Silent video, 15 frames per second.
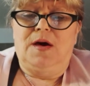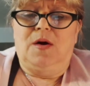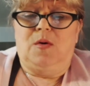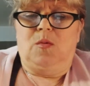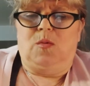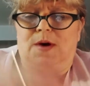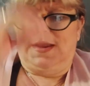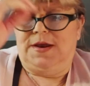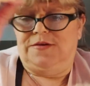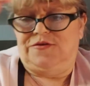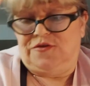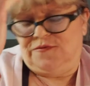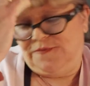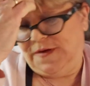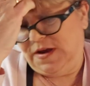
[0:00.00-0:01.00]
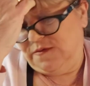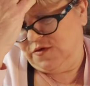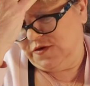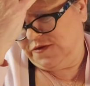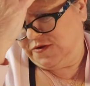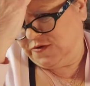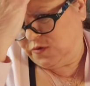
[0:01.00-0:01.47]
What is your
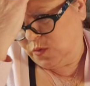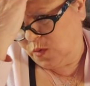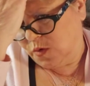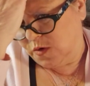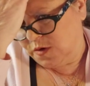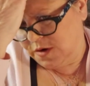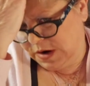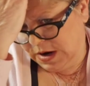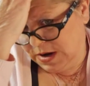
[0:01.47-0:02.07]
favorite store?